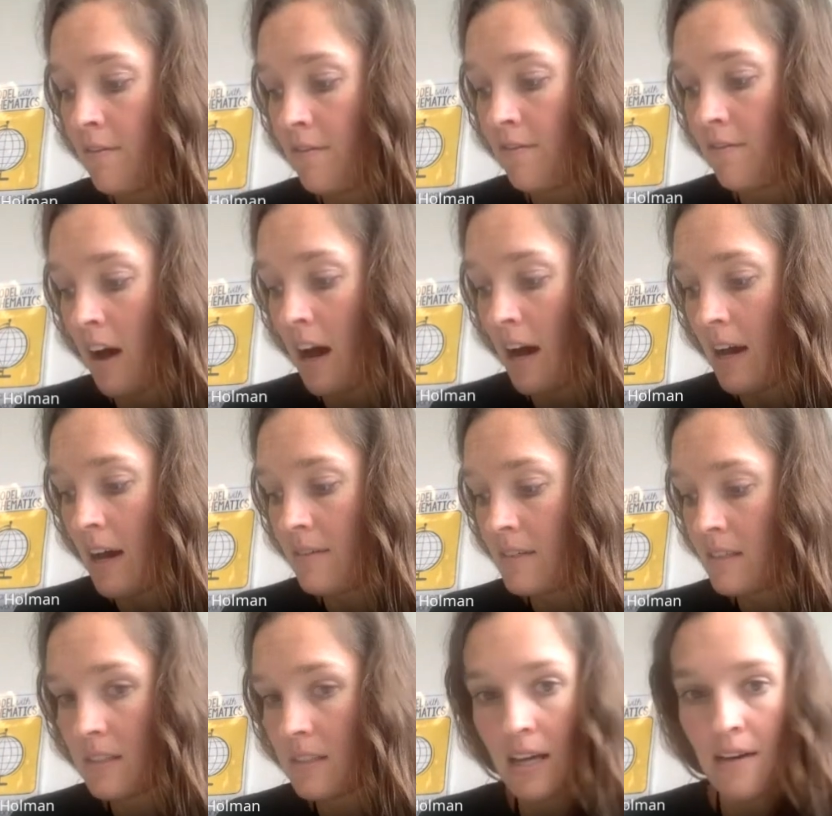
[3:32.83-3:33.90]

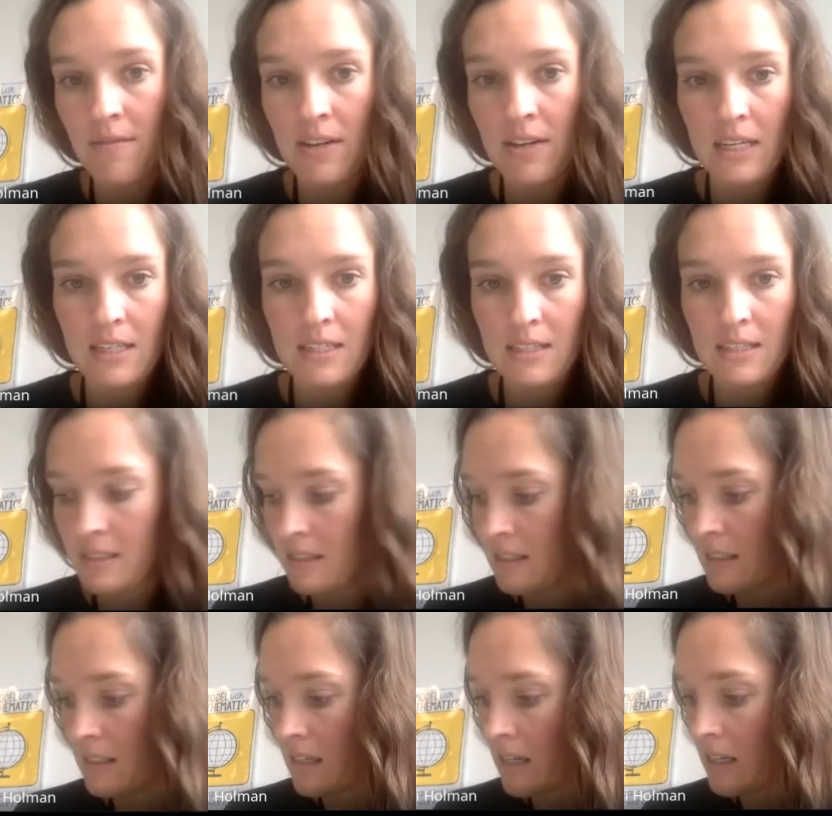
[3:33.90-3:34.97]
576
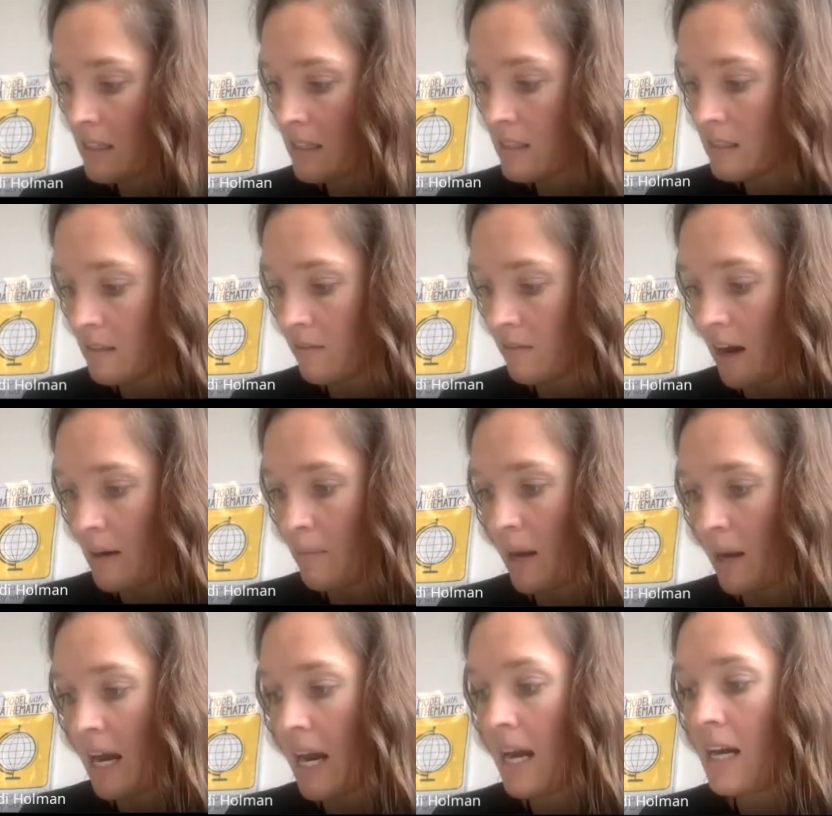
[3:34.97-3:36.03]
divided
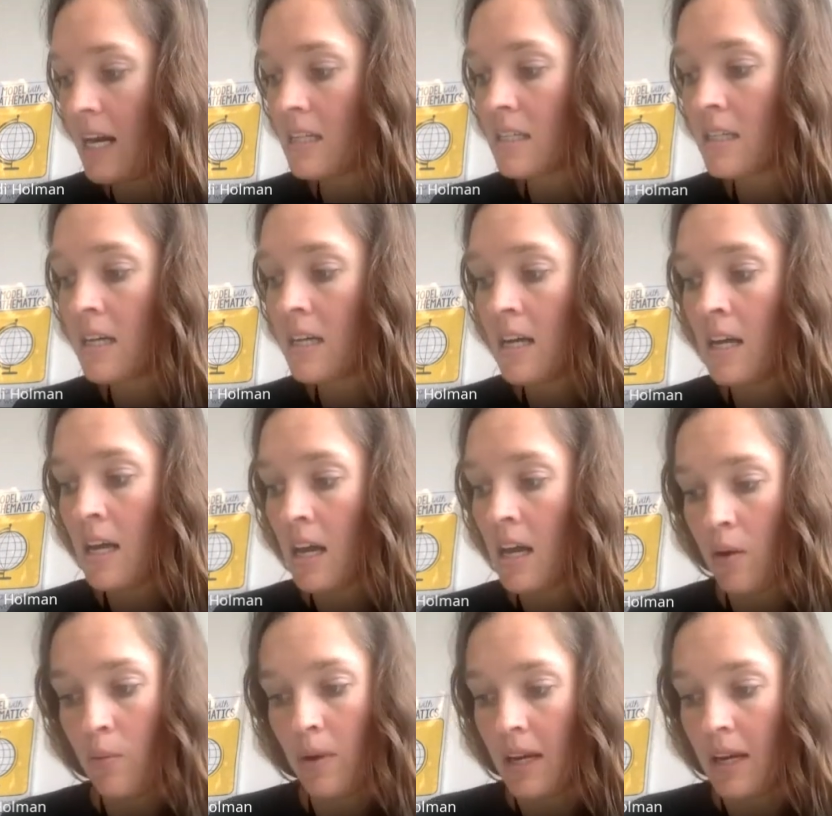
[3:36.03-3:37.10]
by 8,
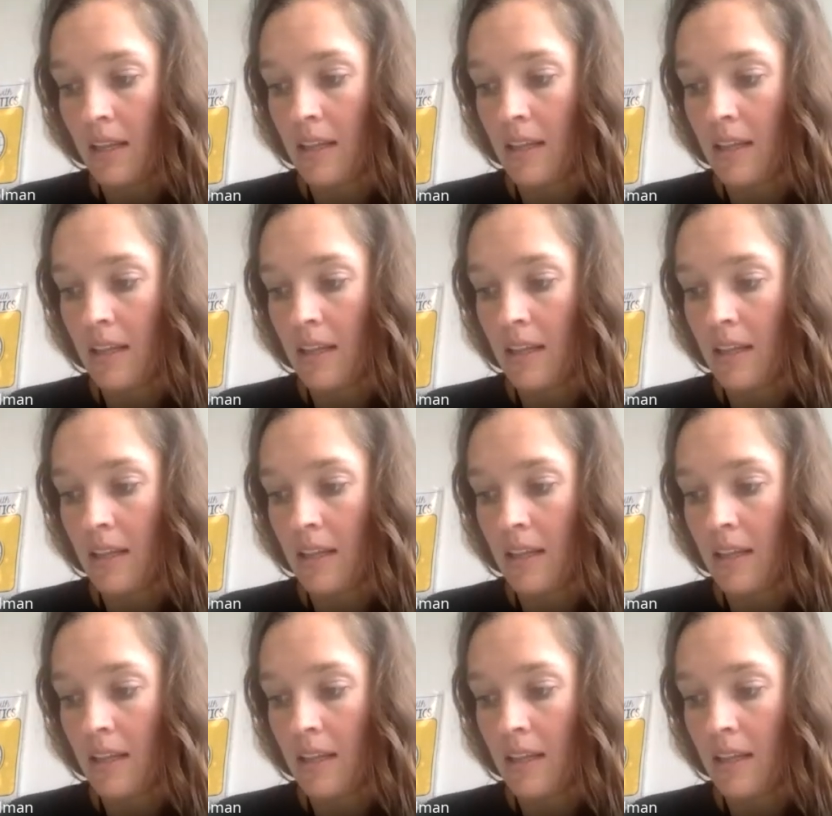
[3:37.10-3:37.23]
and we get